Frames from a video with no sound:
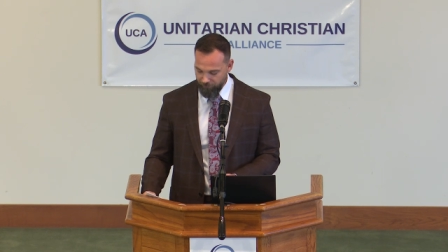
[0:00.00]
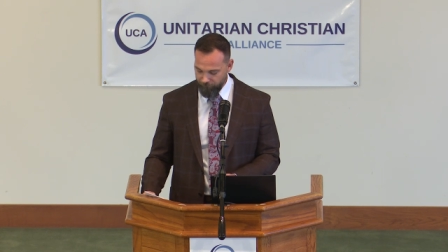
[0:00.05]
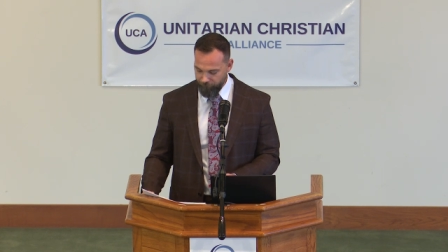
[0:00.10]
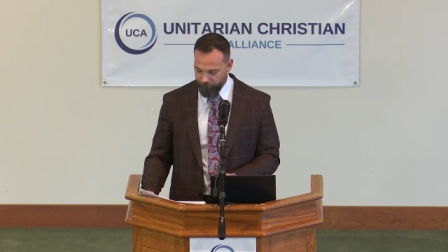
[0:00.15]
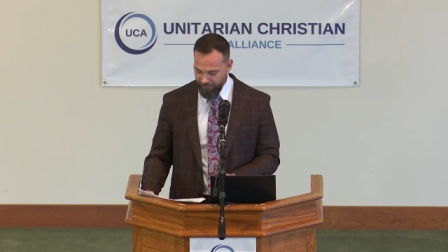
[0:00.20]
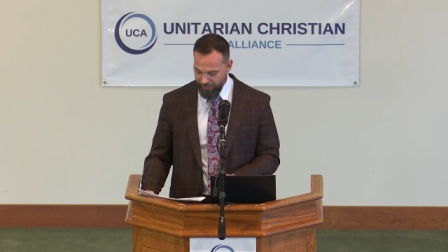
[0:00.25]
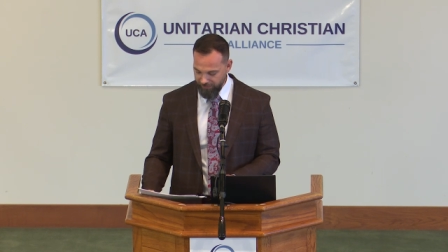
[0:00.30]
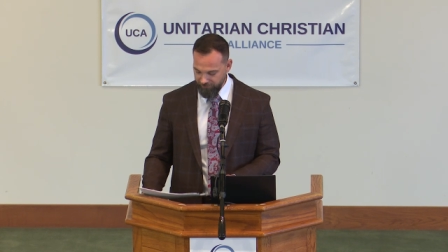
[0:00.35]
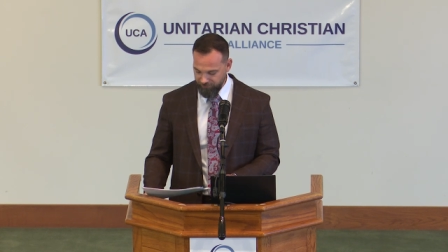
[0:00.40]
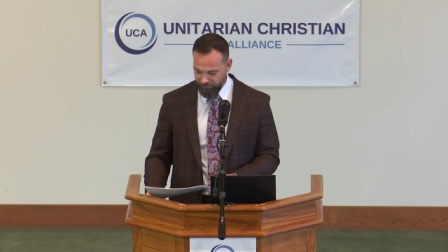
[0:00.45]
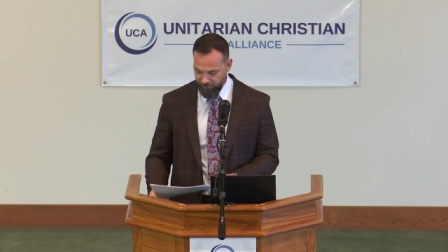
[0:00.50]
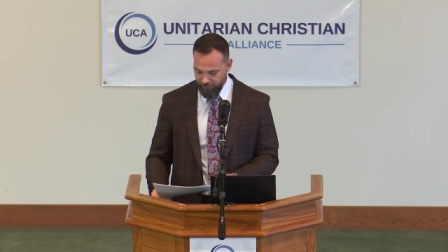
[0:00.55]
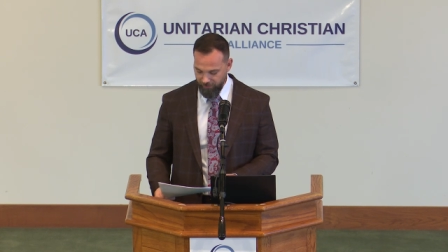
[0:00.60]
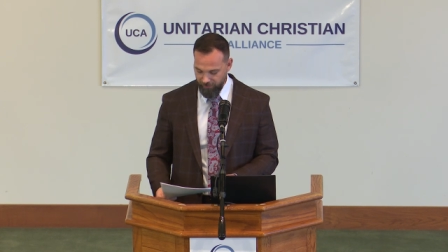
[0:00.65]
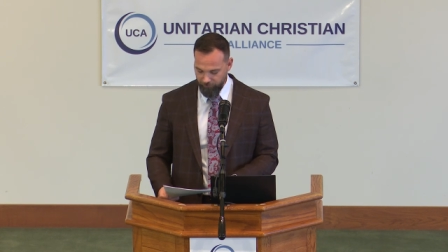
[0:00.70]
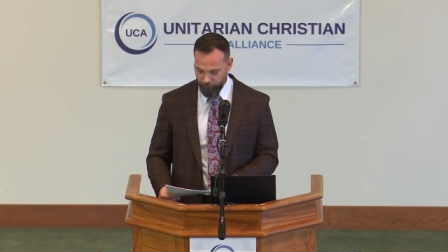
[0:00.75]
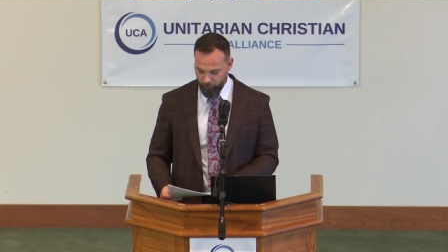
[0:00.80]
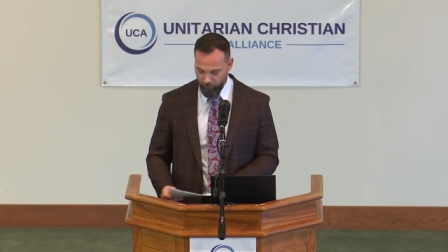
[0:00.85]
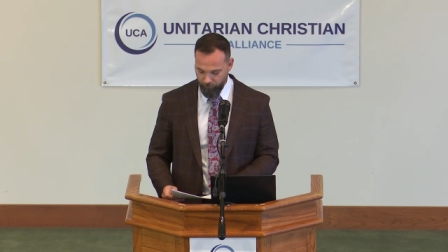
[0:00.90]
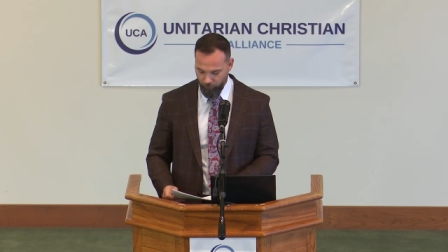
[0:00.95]
a
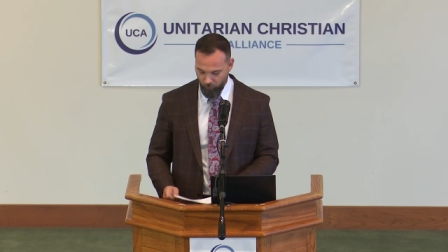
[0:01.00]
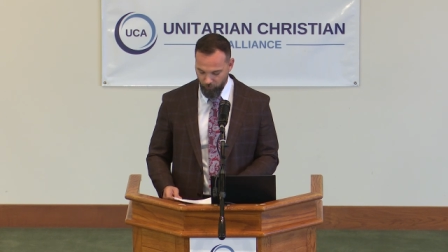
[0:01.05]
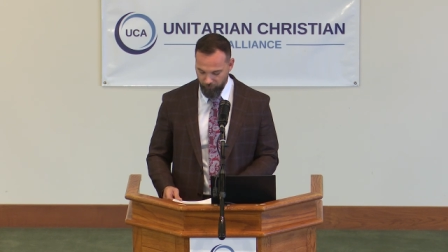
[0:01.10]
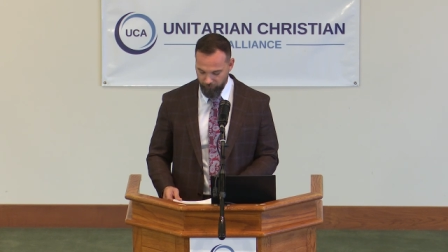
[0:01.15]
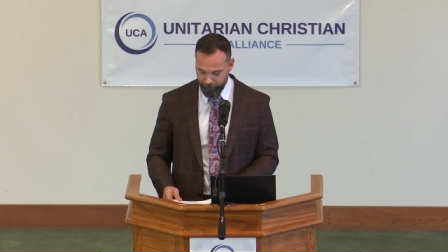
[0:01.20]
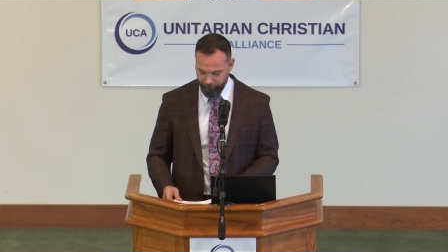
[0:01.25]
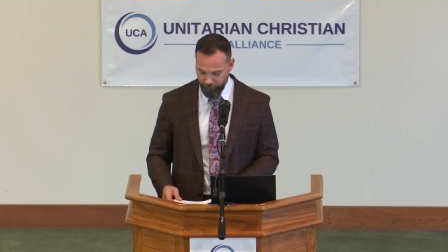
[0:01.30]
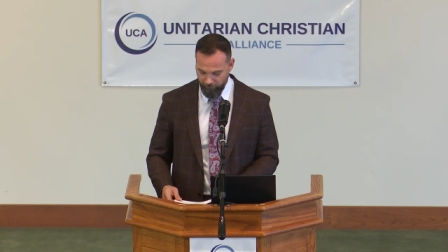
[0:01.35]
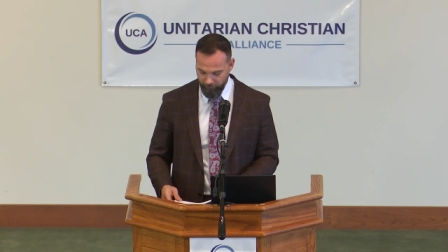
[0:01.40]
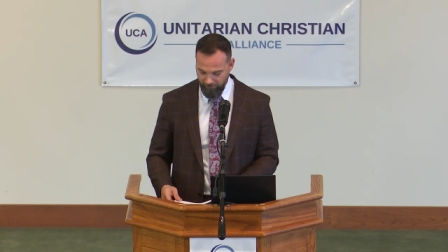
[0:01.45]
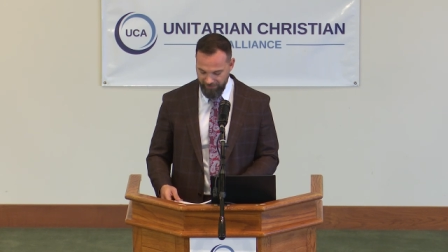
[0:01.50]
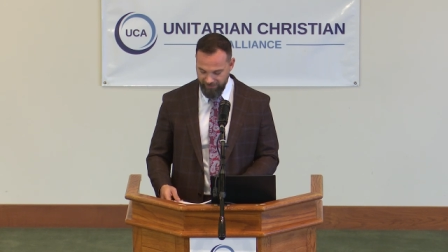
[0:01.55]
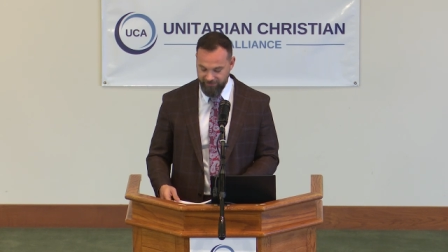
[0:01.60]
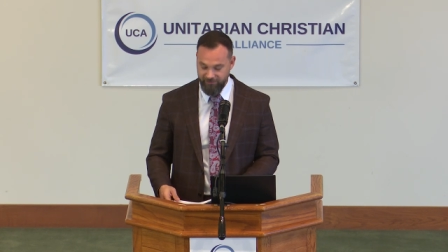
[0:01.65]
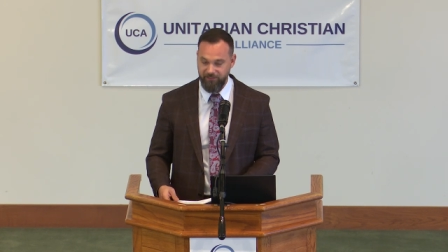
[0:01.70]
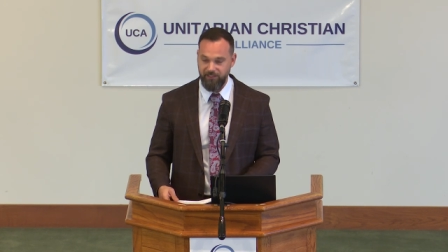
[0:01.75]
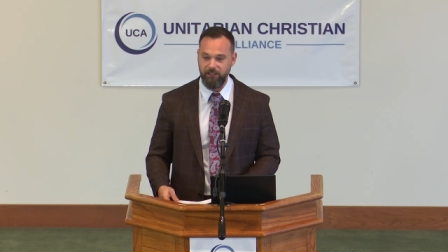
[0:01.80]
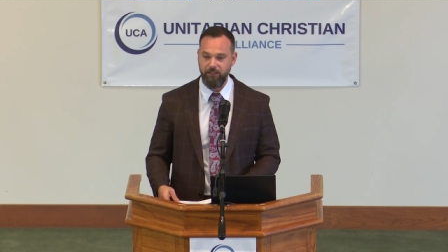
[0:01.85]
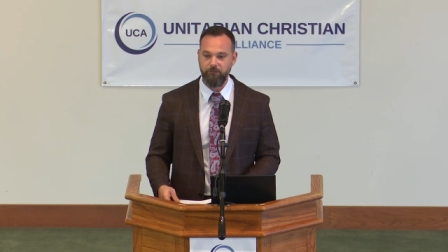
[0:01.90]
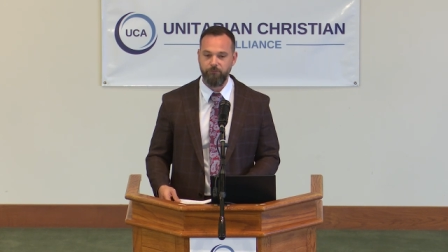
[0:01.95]
fascinating report from
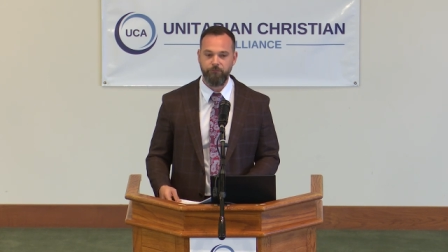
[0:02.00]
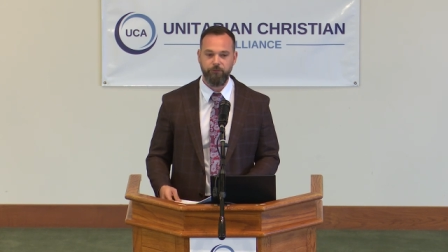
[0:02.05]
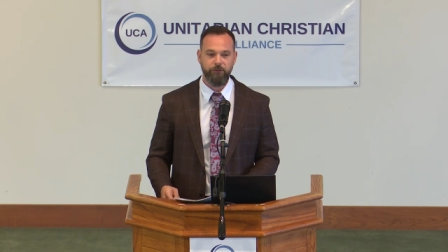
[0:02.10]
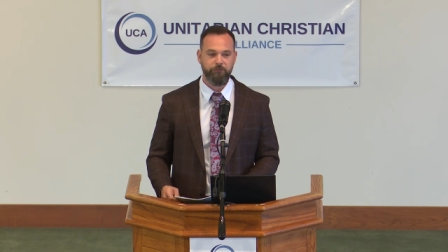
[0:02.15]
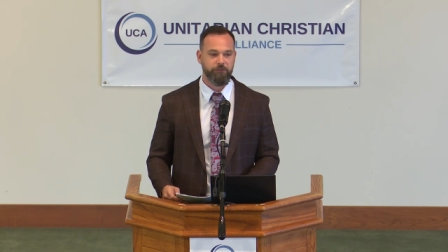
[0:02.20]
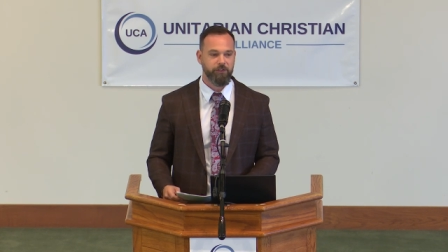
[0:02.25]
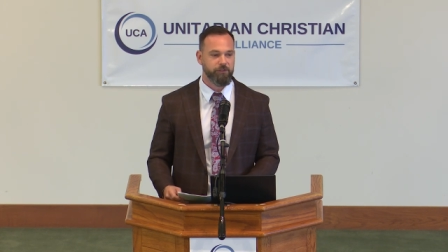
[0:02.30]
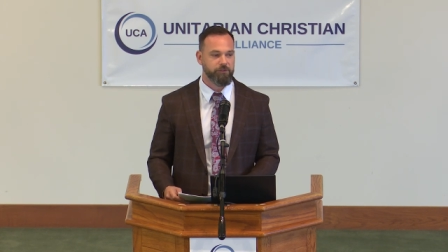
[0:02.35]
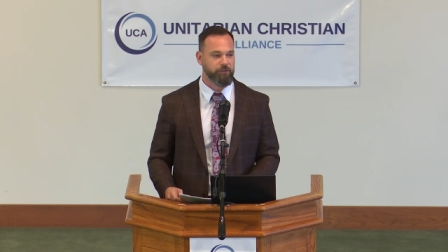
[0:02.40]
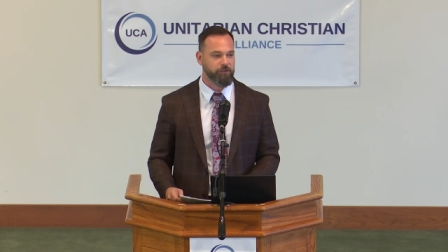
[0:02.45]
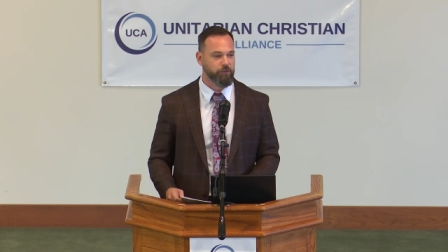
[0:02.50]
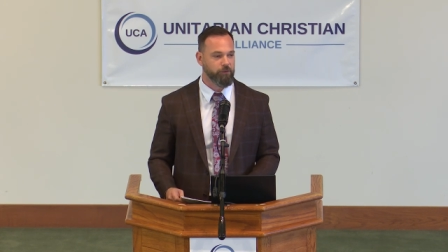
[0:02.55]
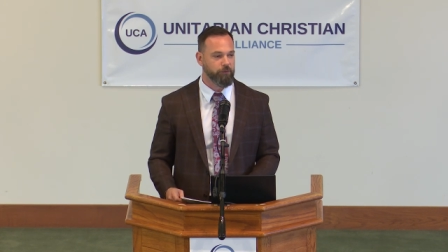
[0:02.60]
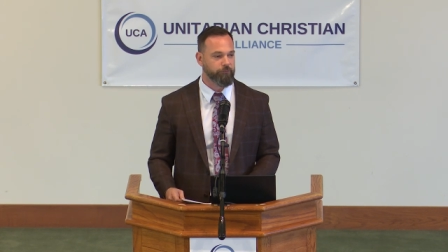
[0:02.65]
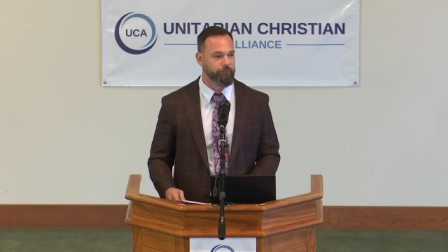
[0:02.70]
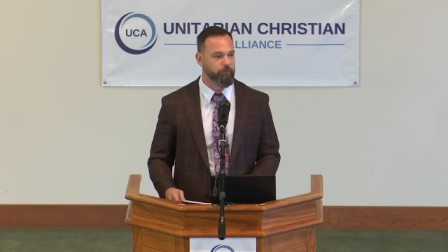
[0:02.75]
1852